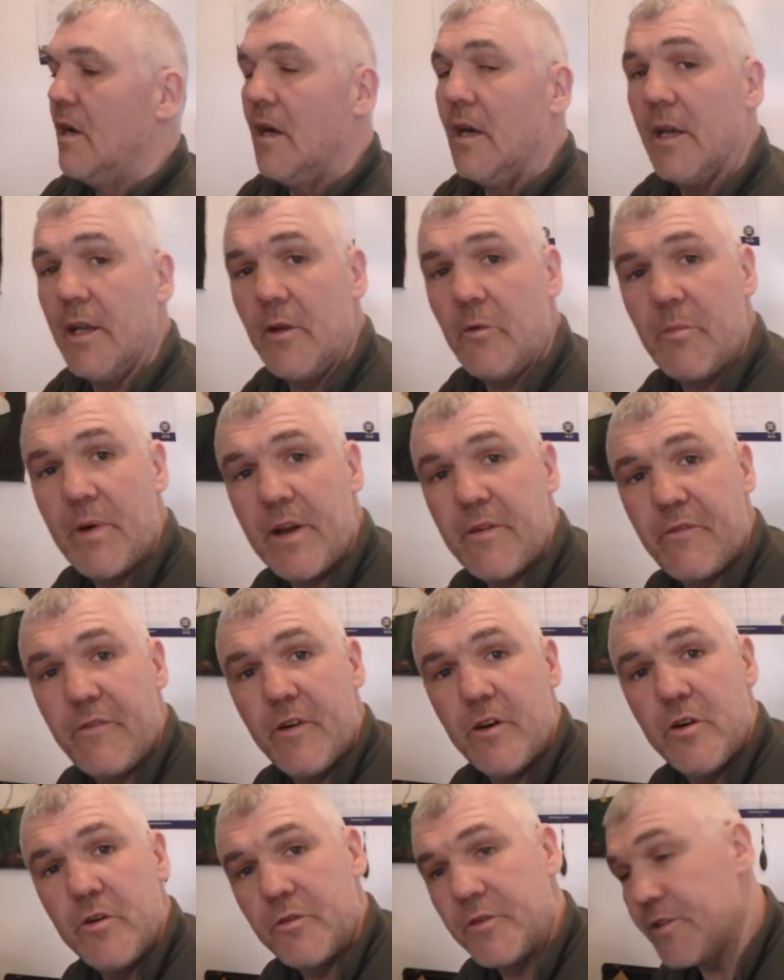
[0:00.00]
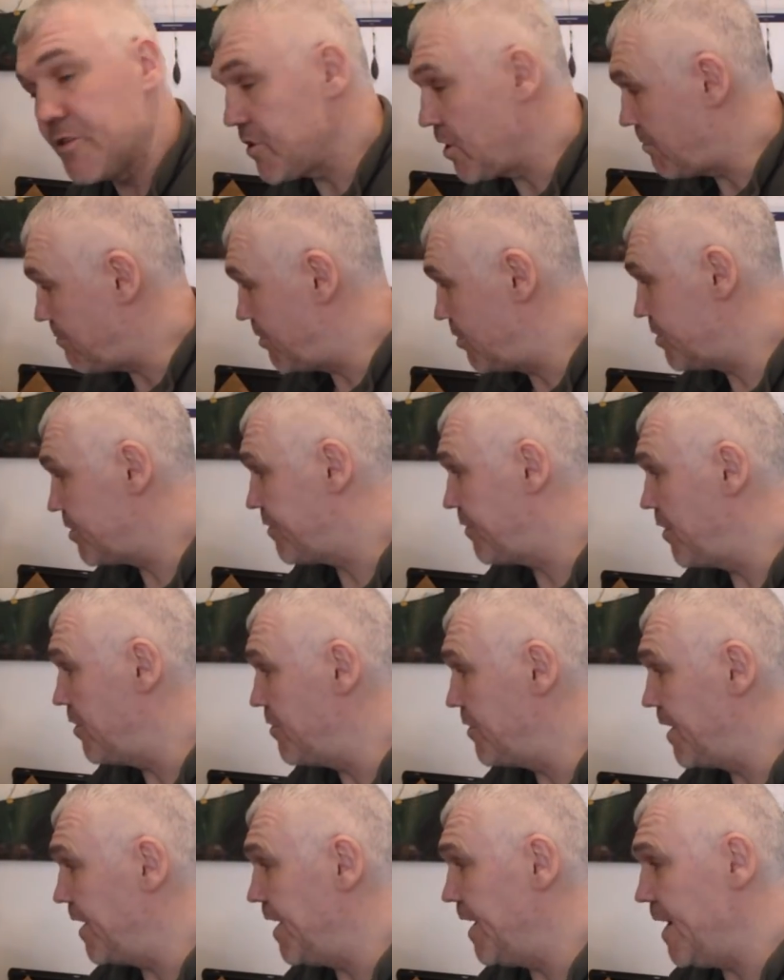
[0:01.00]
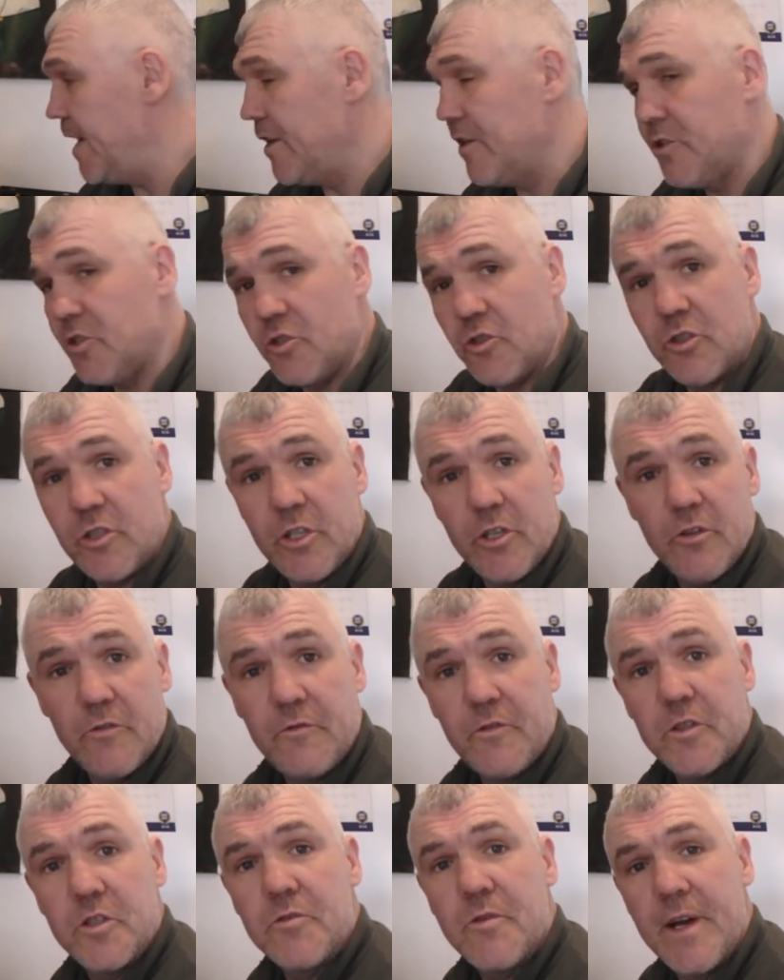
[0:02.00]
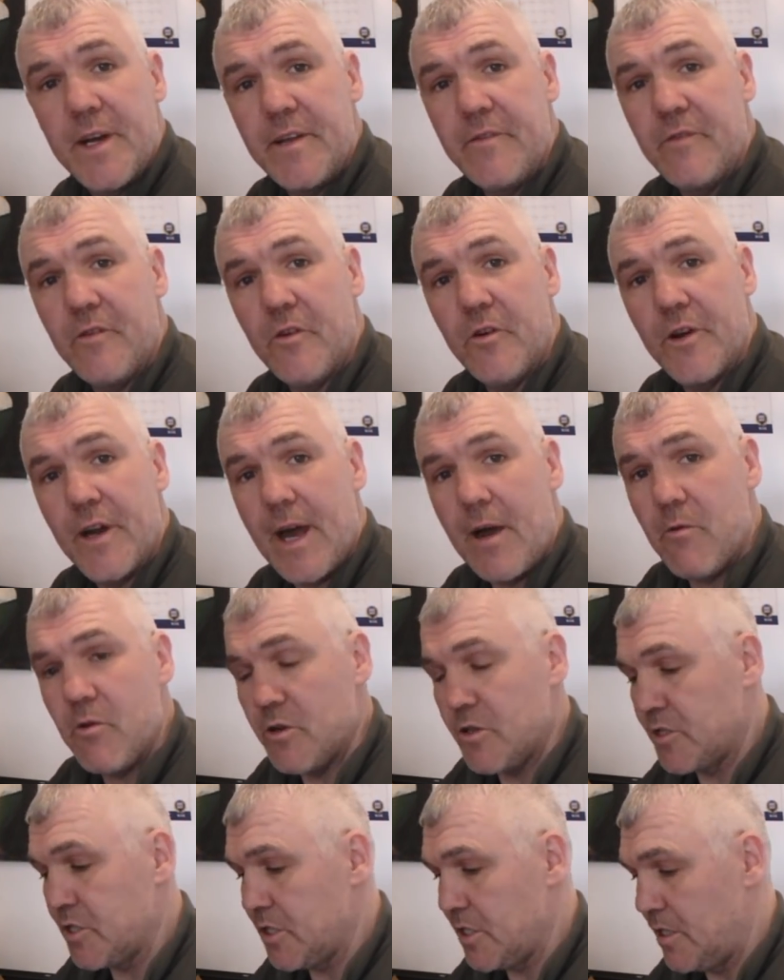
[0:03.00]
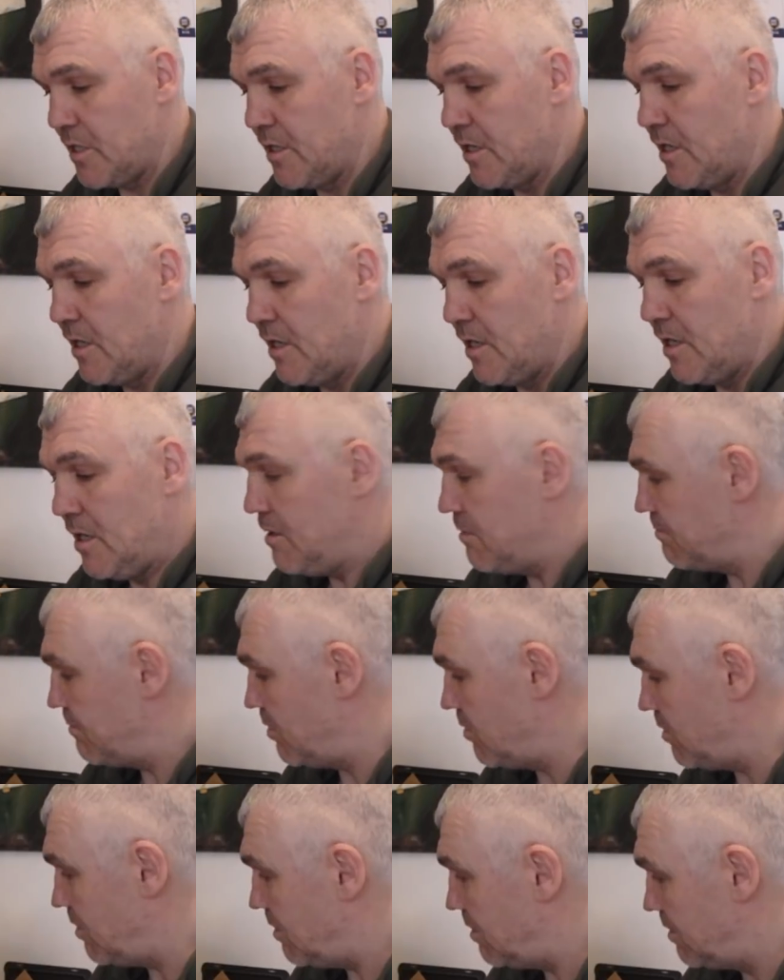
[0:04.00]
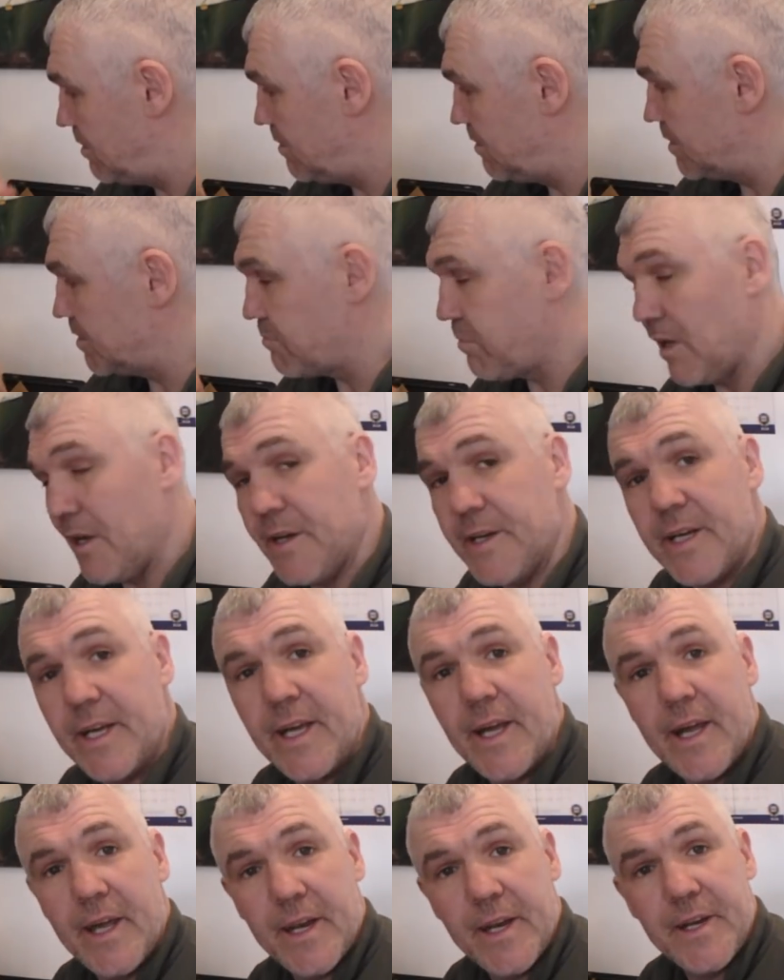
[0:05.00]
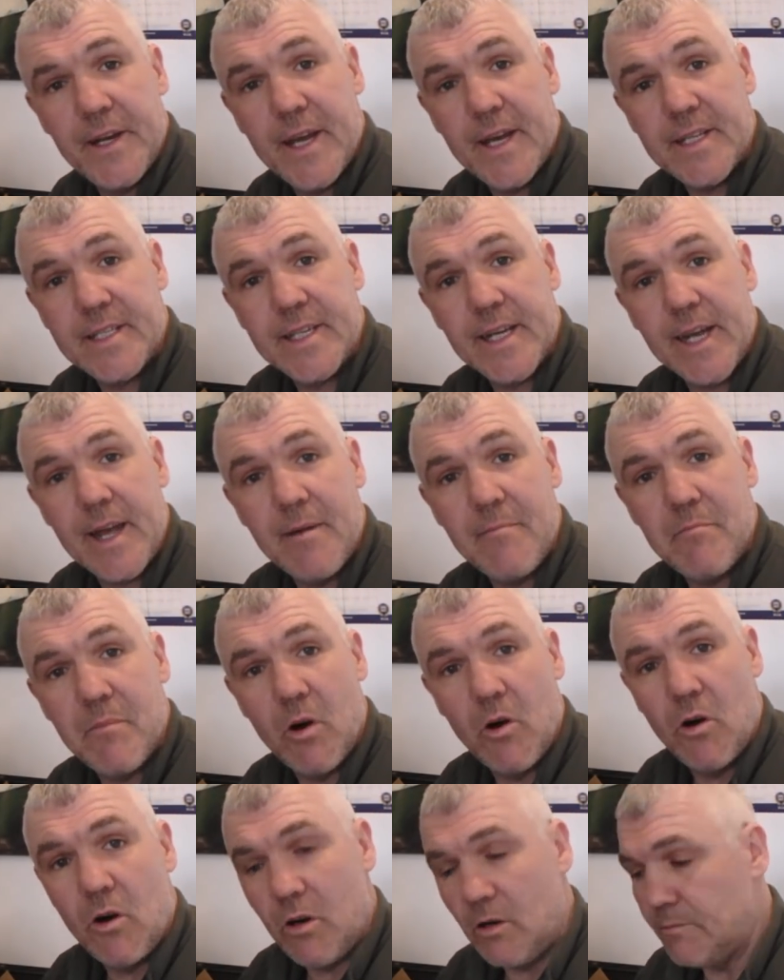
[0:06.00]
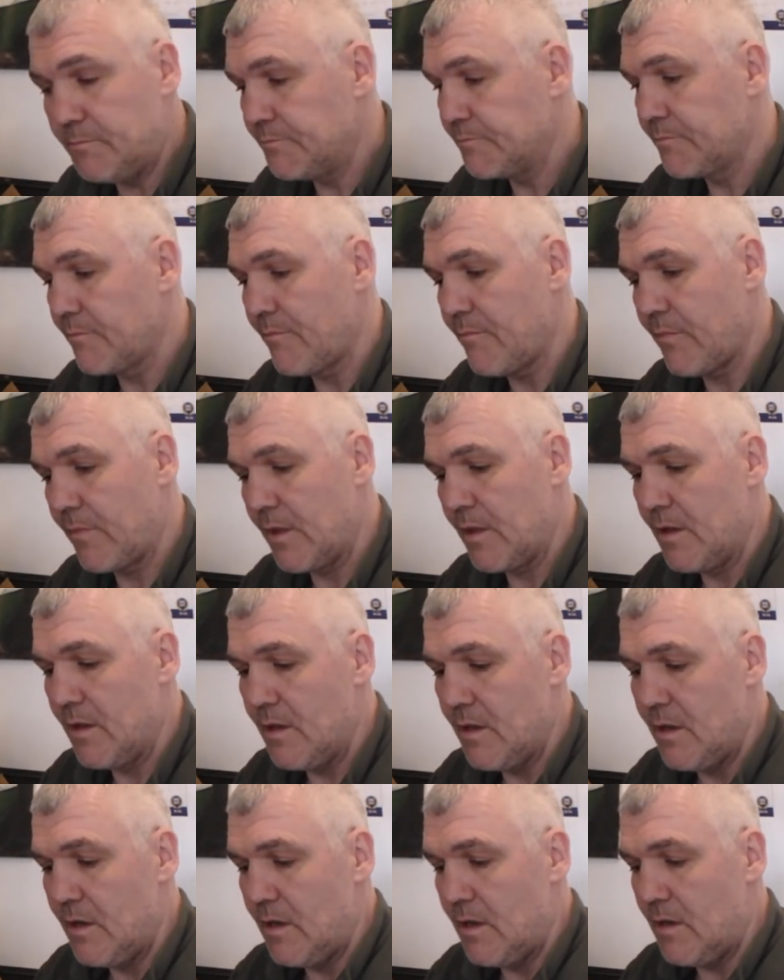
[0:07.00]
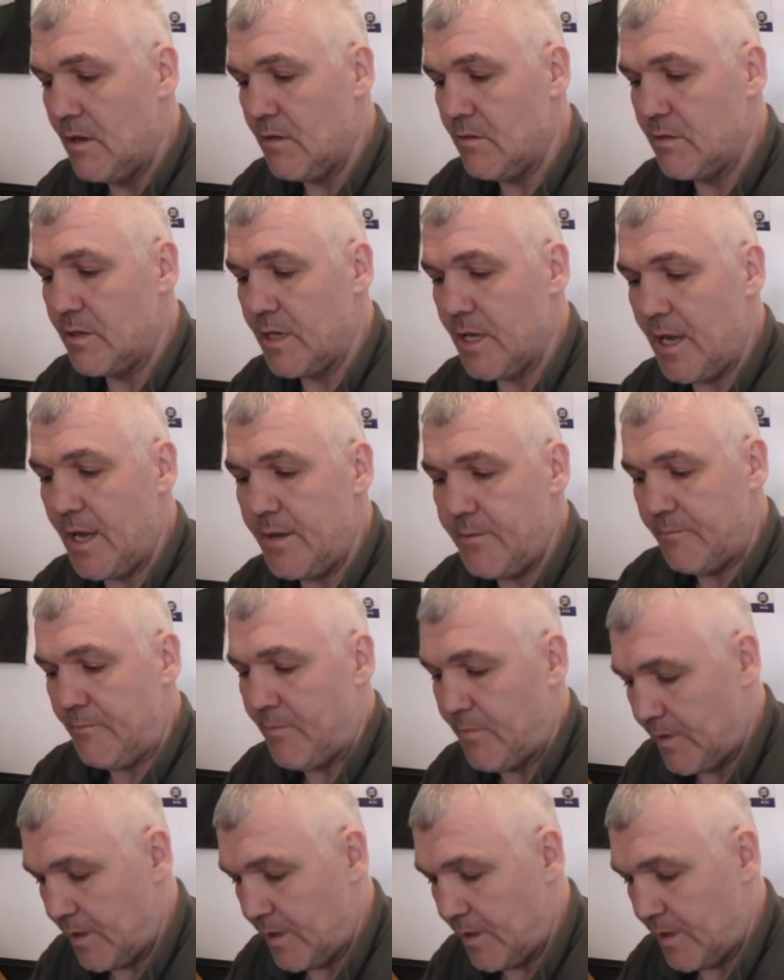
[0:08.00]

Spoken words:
A little bit of food. There's not much food in here, there's just enough for 24 hours. But there's plenty of gear in there to get more. Okay.